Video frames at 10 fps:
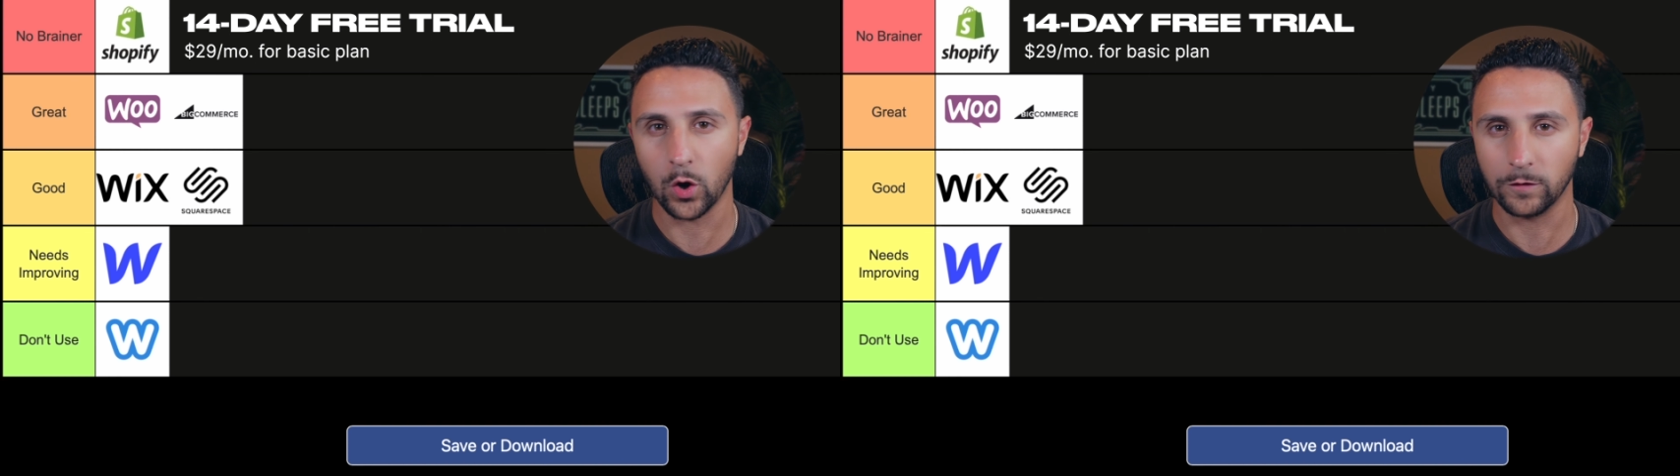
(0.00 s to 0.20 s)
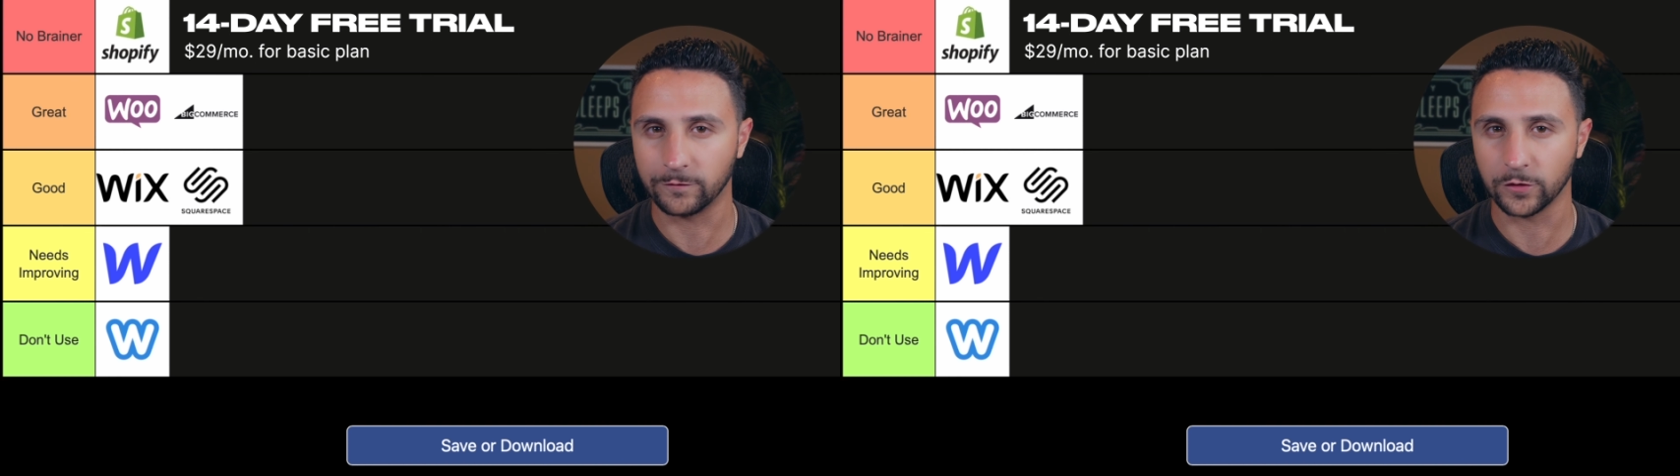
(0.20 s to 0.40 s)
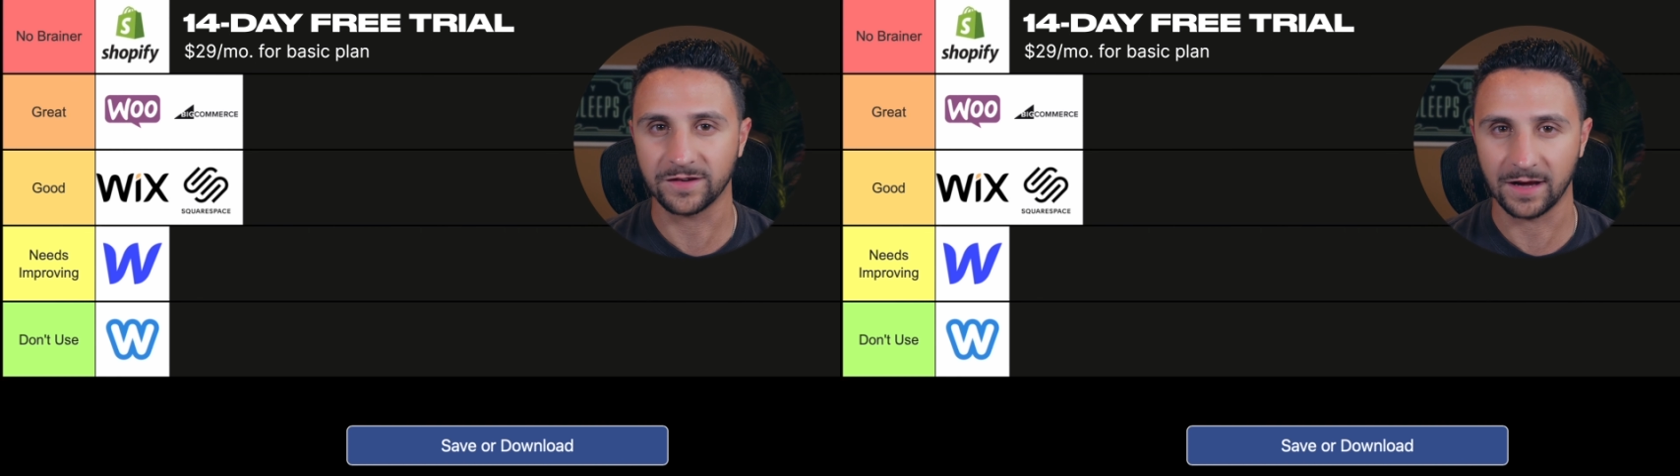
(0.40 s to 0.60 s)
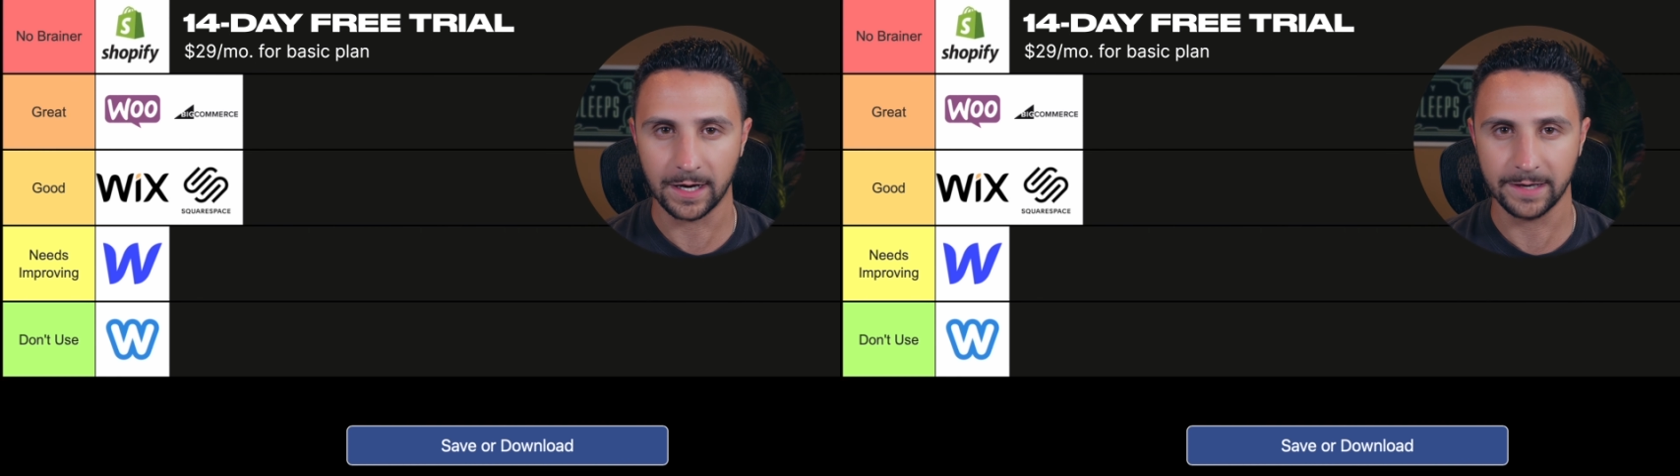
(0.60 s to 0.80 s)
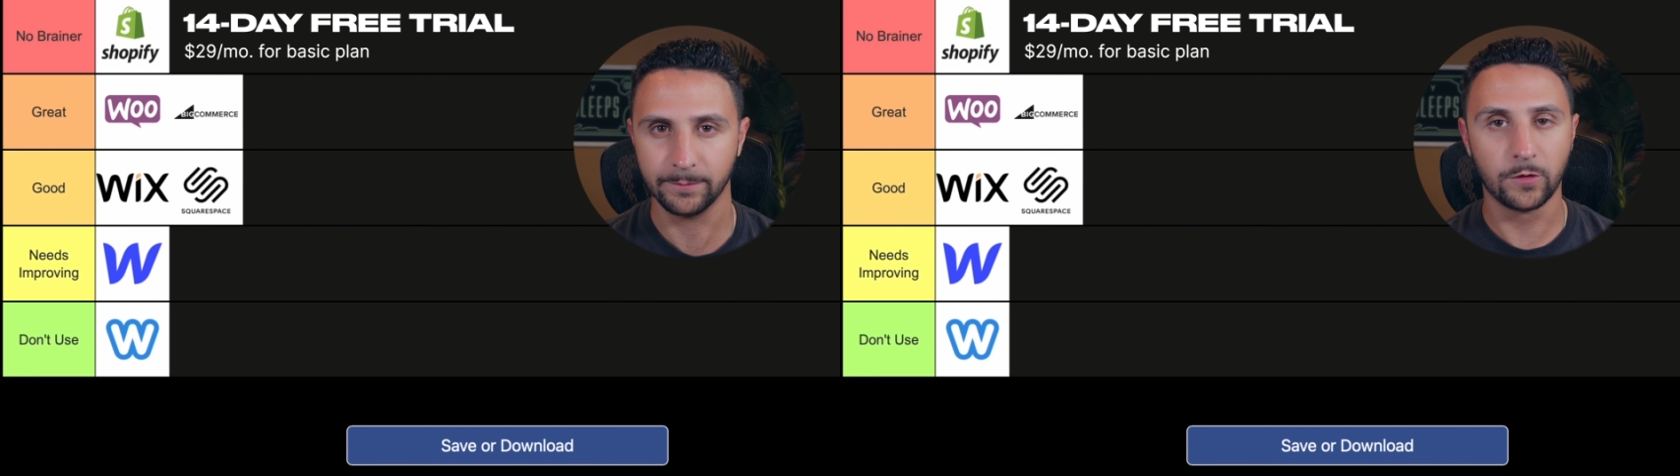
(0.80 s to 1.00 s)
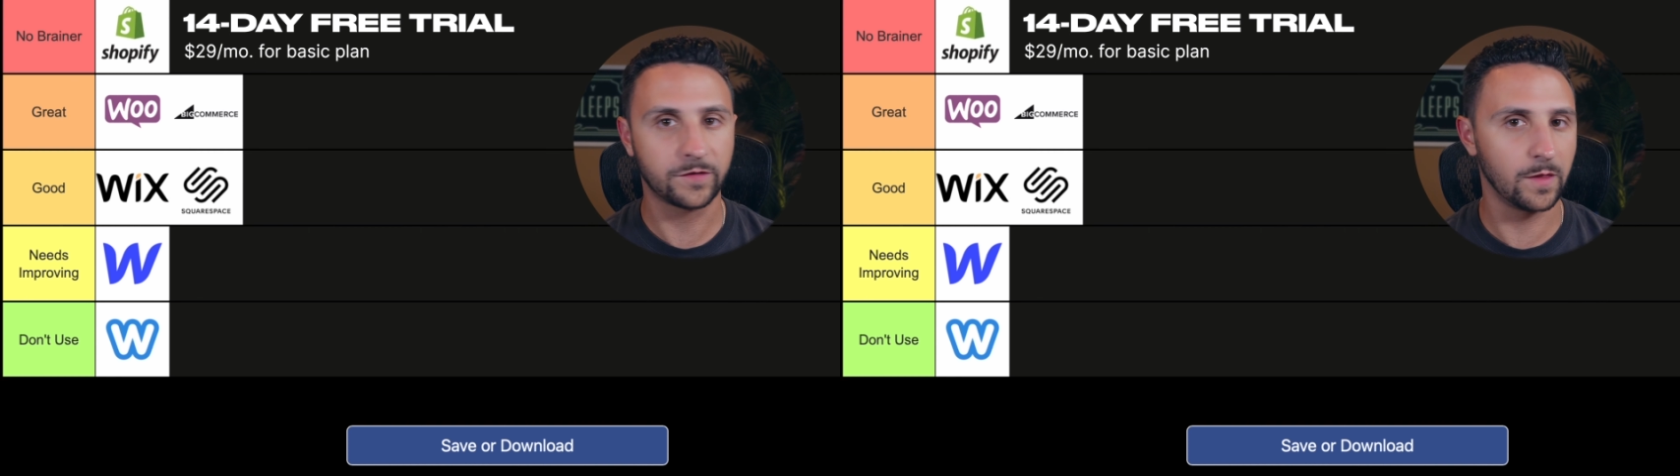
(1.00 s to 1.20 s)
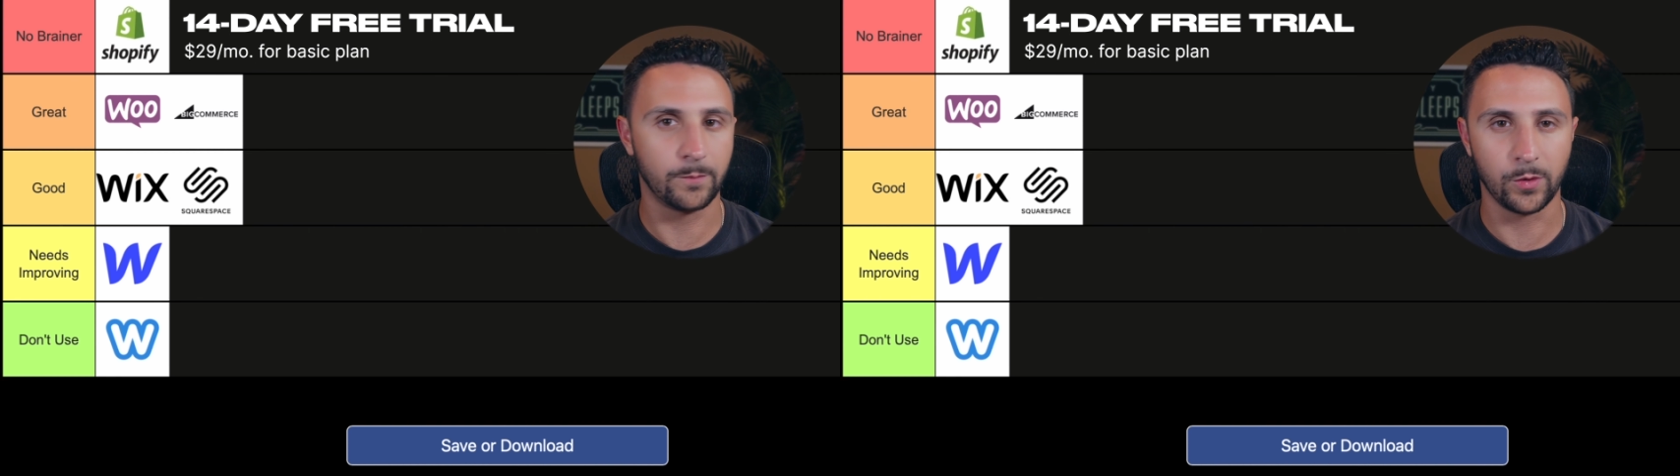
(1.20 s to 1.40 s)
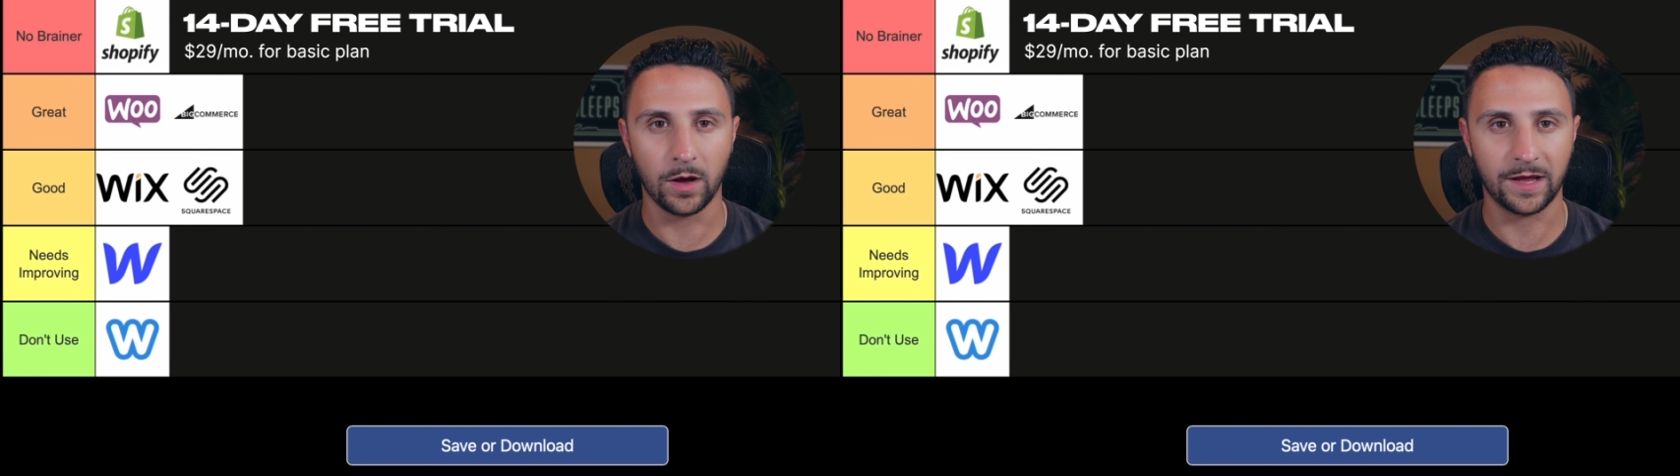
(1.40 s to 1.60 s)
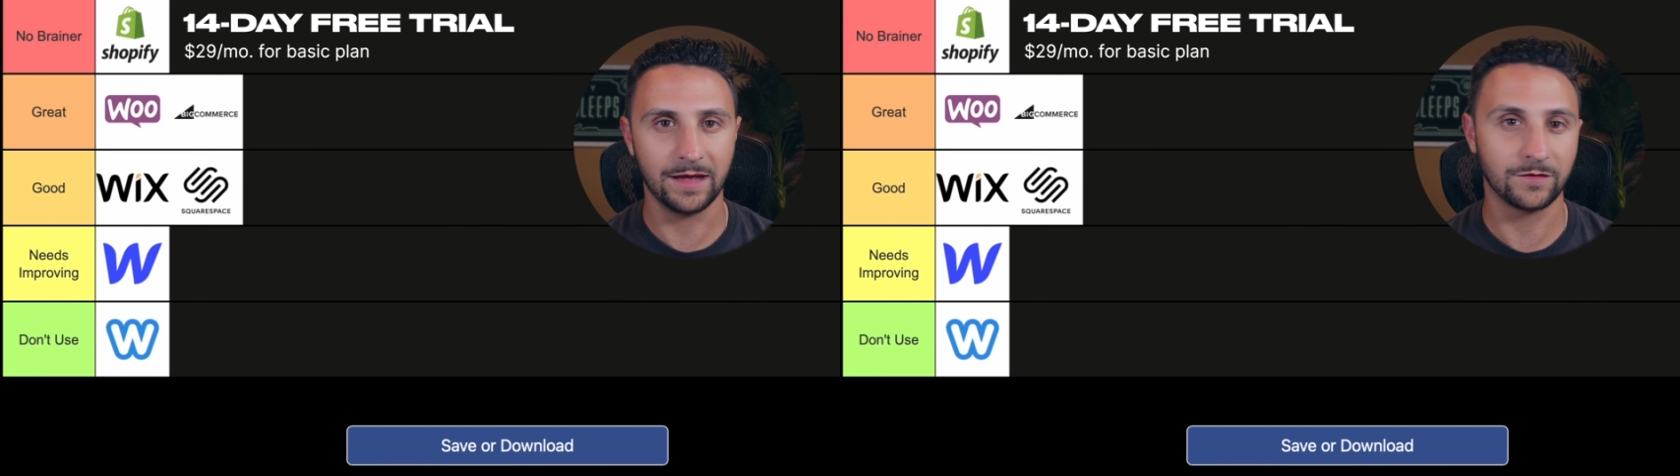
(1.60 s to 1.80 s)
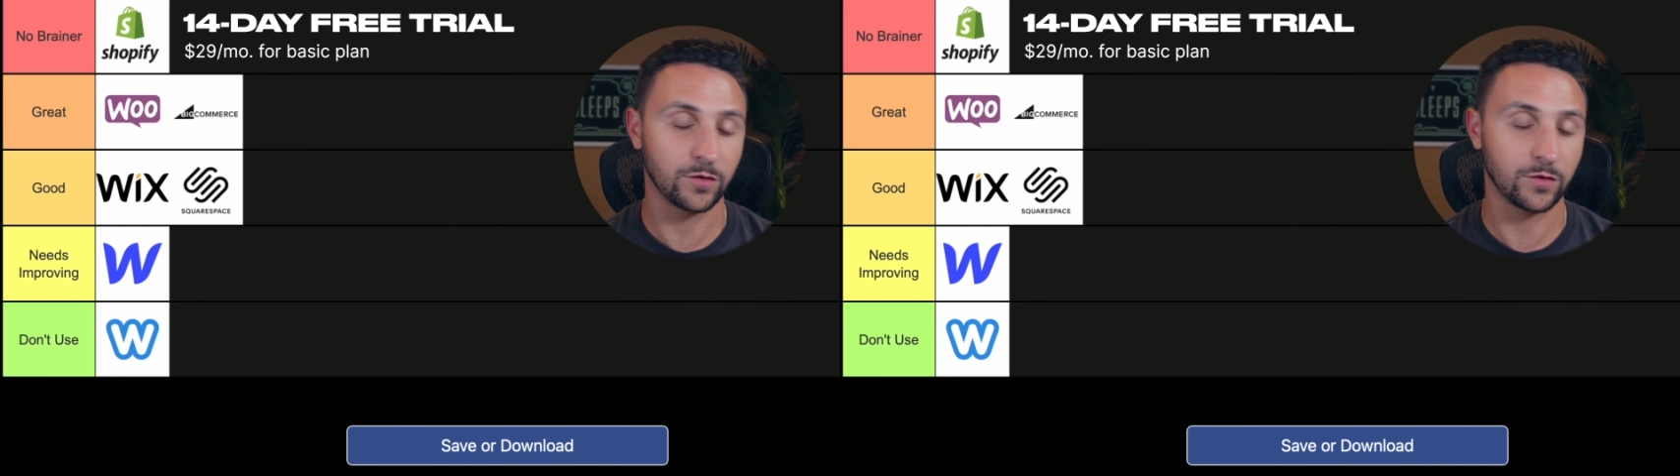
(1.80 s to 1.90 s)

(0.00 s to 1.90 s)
over time. Most of the plugins